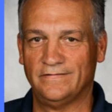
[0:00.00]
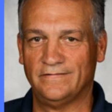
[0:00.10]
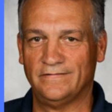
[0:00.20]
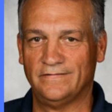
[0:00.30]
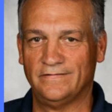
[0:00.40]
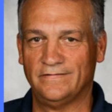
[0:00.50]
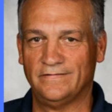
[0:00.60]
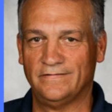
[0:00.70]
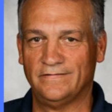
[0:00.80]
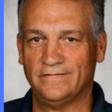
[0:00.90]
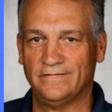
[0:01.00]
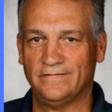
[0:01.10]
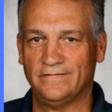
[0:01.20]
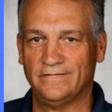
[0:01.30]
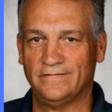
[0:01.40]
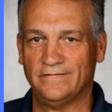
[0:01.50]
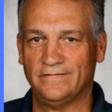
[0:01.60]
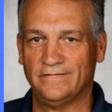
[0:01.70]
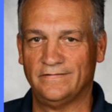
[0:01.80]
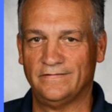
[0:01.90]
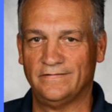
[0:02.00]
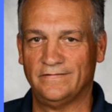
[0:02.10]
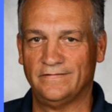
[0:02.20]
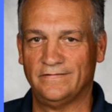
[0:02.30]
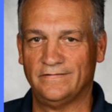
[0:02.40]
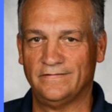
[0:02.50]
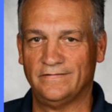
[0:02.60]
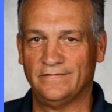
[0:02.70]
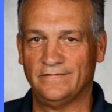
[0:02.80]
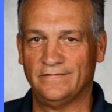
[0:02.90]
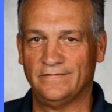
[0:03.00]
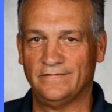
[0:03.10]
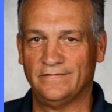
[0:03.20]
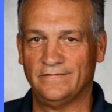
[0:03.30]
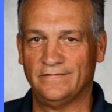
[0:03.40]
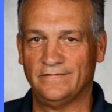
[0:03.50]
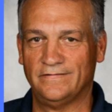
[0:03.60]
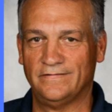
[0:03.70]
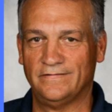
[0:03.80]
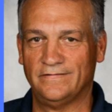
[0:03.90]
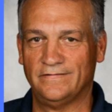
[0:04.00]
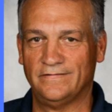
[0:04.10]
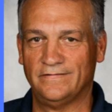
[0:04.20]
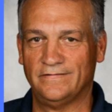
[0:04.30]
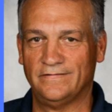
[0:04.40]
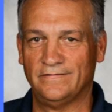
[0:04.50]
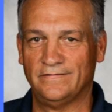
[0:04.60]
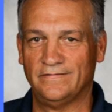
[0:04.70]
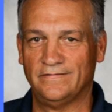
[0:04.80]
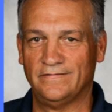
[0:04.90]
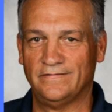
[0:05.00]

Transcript: This is a still picture; no speech is visible.